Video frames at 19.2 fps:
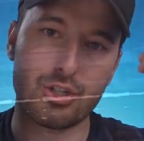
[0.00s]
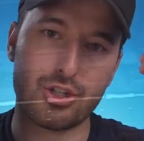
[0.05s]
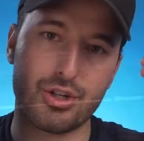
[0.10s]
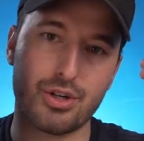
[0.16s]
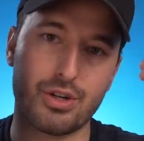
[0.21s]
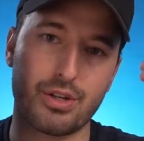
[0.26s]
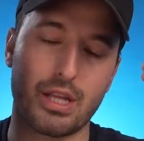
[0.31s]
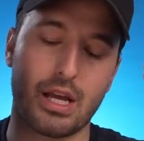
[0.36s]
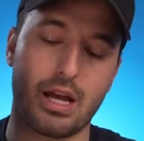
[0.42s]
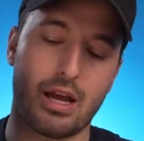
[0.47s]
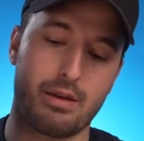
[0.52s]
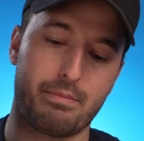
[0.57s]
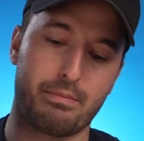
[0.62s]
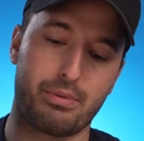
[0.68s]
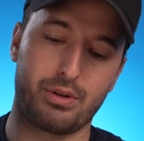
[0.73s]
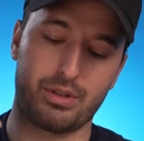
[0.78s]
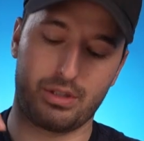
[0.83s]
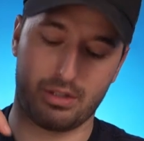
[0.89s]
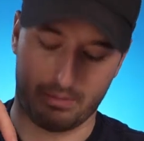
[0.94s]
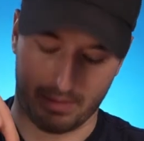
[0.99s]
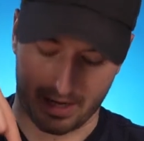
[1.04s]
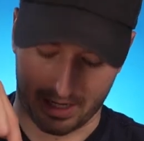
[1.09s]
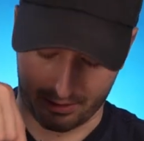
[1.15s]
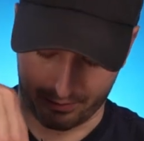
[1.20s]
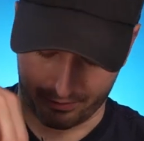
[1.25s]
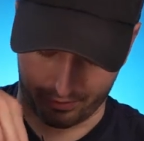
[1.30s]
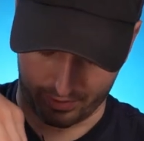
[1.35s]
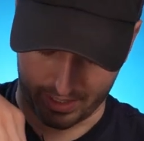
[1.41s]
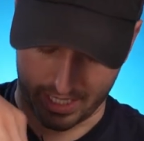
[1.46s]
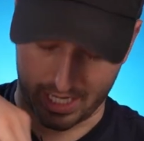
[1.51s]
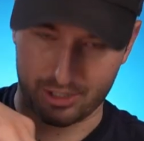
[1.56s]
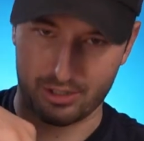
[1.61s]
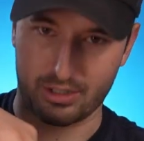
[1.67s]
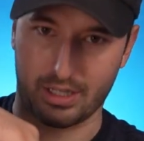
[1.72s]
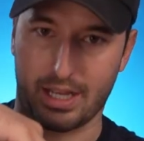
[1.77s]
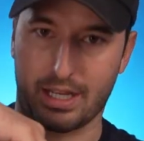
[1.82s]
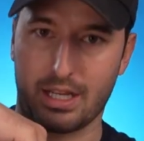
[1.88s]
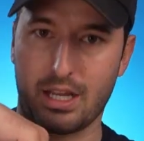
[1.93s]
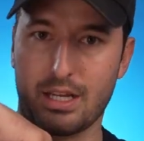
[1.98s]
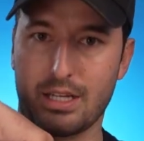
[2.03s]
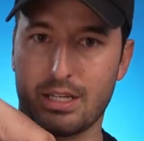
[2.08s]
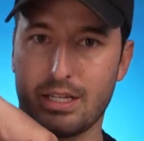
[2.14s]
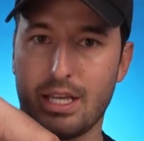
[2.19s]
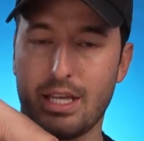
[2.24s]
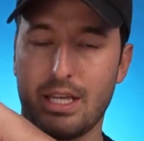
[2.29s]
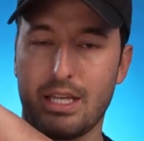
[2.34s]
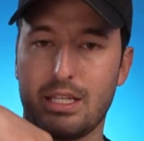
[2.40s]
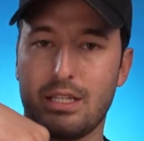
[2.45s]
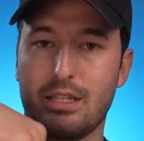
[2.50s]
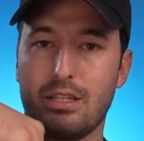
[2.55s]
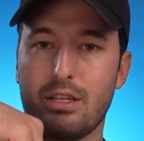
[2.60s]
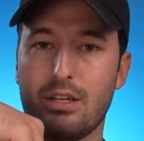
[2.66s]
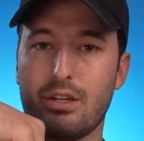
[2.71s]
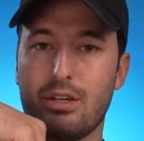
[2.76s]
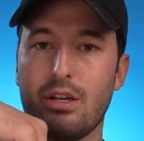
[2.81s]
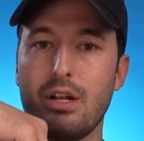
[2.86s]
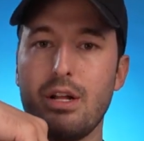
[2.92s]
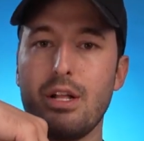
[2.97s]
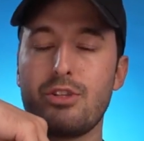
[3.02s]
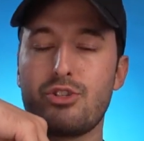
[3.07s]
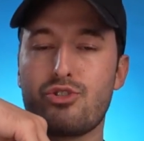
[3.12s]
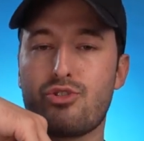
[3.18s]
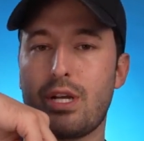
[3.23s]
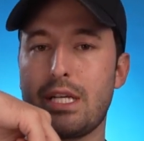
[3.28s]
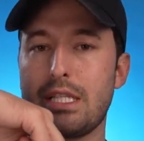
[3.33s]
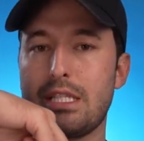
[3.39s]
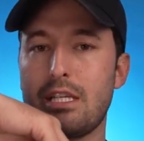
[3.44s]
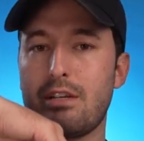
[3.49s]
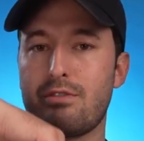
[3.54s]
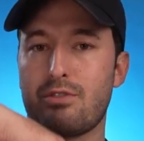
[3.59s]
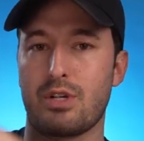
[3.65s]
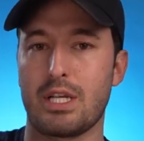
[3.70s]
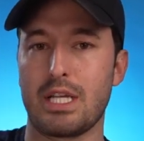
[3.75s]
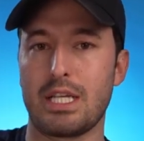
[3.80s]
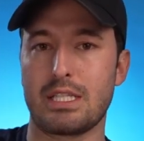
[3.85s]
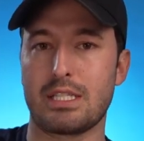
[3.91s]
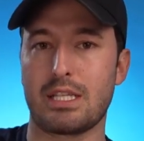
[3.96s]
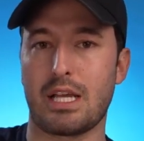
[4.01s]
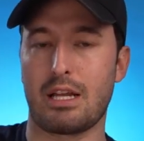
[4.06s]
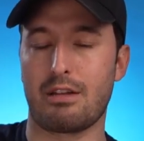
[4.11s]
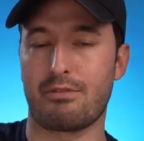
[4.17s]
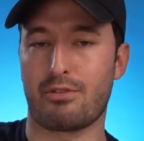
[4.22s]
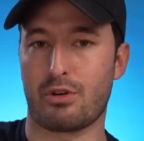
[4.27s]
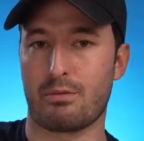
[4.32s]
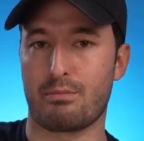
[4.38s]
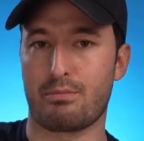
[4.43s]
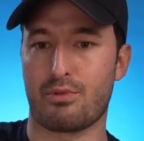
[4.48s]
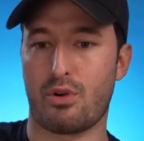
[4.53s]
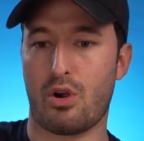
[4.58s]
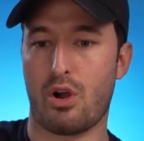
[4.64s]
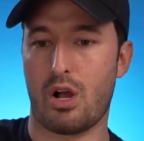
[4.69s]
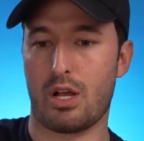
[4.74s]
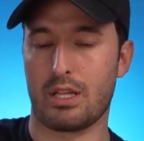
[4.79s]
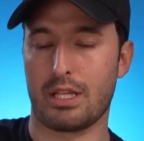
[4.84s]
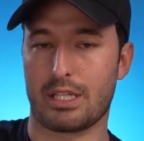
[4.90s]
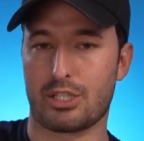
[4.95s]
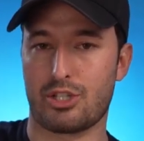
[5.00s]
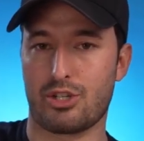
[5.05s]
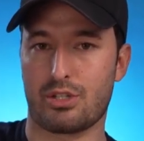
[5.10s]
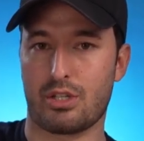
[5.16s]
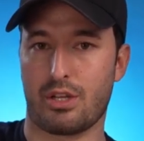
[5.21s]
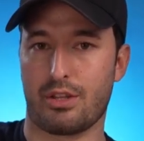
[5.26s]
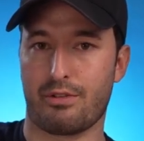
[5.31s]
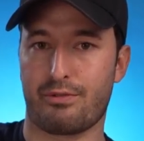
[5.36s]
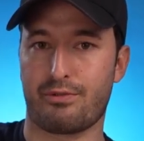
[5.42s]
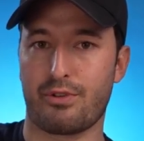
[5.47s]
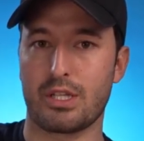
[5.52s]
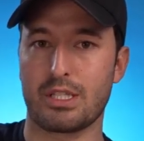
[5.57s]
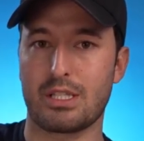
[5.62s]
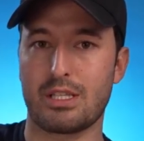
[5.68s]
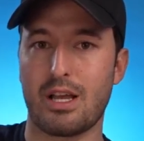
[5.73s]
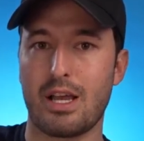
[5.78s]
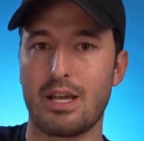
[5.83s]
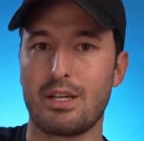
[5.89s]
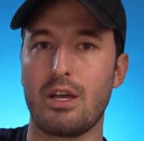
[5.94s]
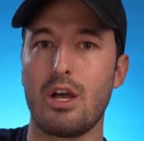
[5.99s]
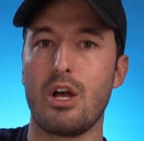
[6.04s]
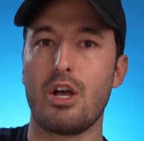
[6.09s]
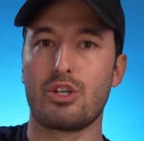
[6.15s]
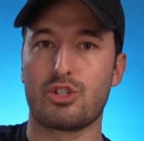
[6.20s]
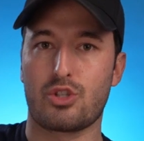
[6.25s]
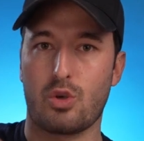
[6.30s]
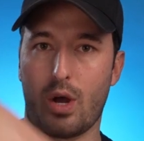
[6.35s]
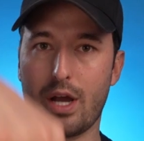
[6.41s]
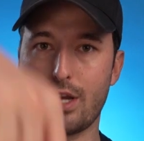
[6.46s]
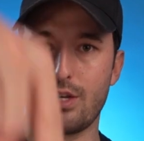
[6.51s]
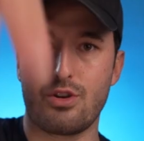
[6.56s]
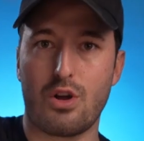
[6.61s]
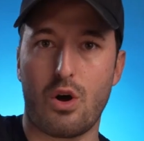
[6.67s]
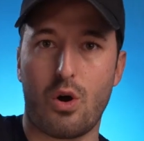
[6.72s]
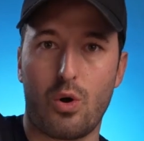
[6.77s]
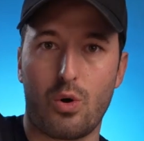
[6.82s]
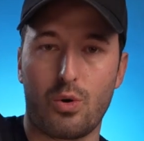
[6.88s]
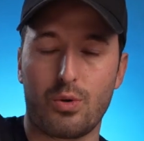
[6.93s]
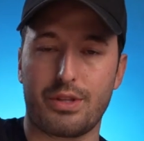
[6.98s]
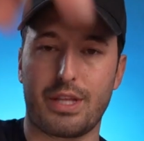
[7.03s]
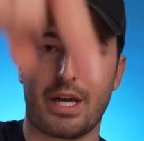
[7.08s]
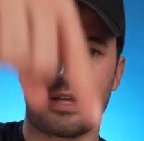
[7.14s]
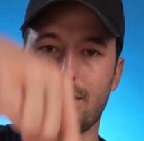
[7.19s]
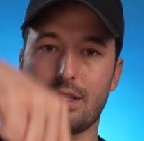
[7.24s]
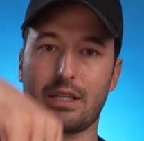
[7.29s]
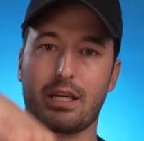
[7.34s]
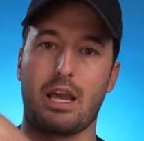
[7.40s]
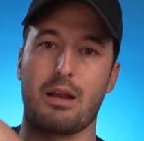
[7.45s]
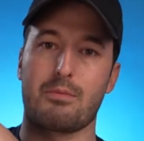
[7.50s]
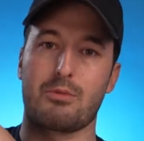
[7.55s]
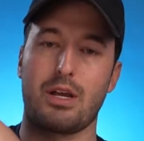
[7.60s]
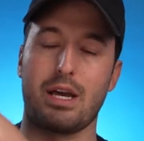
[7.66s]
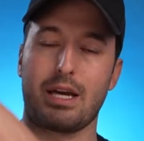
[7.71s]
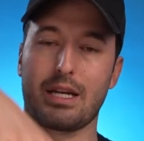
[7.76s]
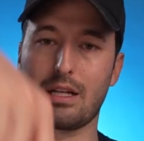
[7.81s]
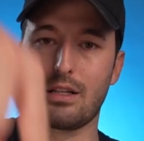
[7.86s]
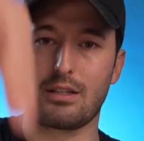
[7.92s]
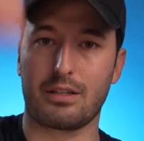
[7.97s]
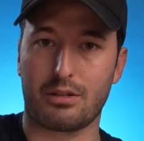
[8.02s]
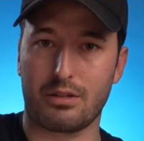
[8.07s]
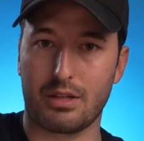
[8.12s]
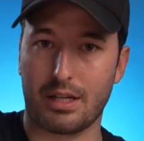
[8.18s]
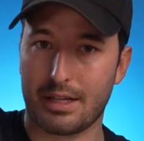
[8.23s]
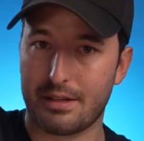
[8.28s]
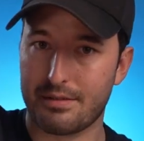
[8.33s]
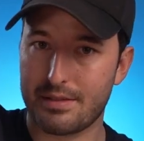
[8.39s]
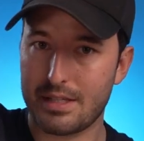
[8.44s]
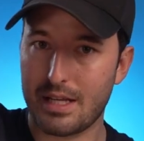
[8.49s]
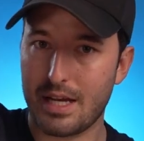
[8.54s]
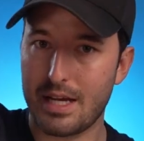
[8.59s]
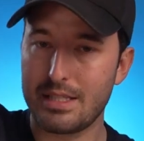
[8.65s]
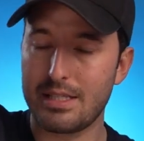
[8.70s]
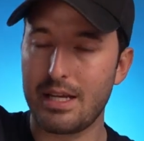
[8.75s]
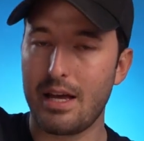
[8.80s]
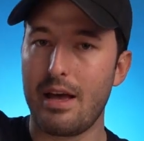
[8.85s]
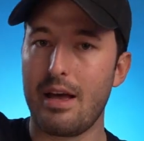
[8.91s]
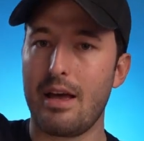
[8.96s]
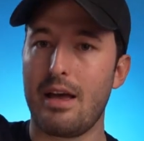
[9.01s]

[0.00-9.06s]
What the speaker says: sure that I put the microphone, actually I kind of hid the transceiver inside of her bra, like just on the front side, so I know that the camera had a clear line of sight.